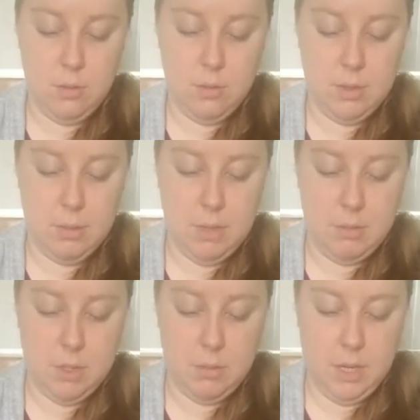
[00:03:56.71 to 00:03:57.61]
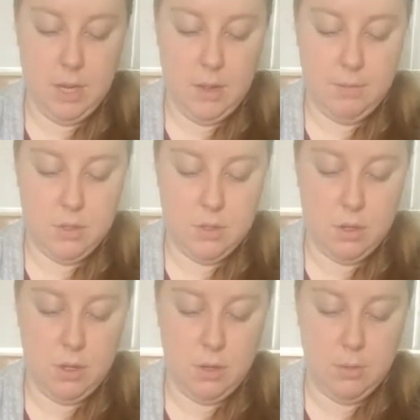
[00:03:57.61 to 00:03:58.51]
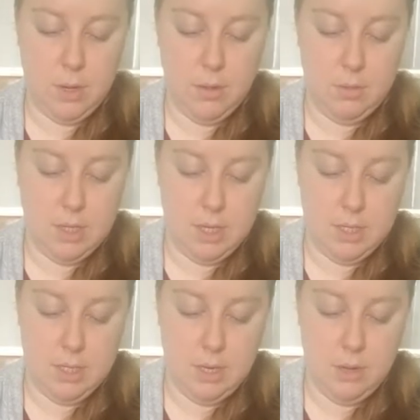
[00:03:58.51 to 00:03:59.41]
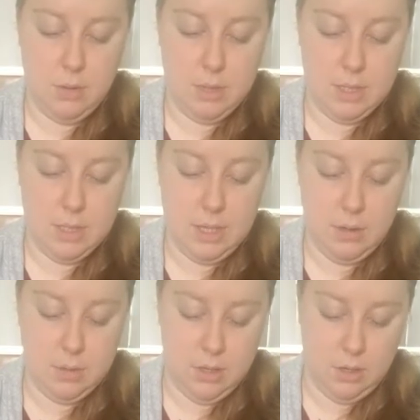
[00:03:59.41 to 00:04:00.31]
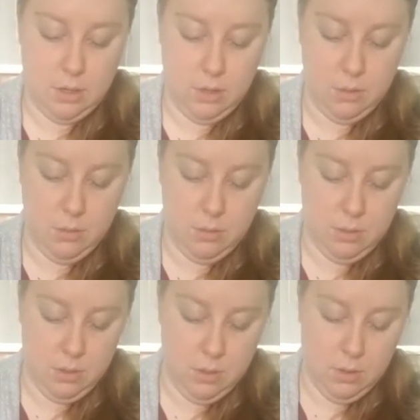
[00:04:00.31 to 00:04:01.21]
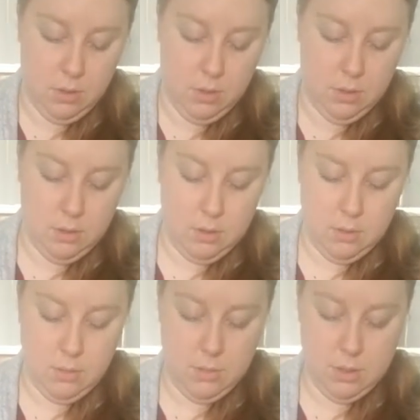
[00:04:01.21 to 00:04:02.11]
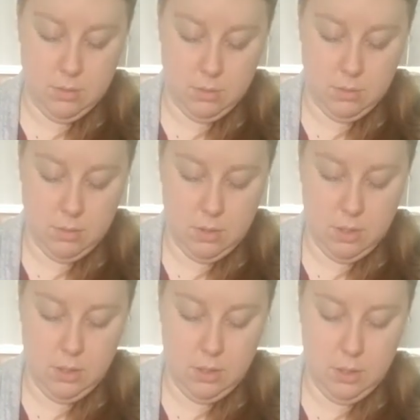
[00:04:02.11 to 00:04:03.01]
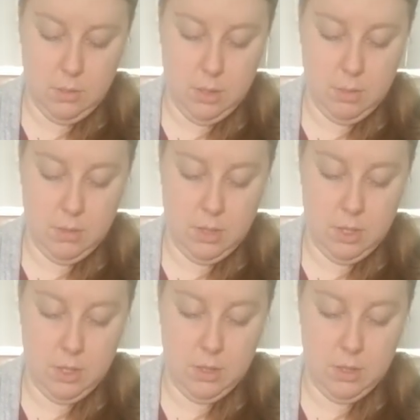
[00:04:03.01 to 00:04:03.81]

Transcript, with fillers: Sometimes you might have to turn it around, test it out to see how it's gonna go. Oh, it's really wobbly.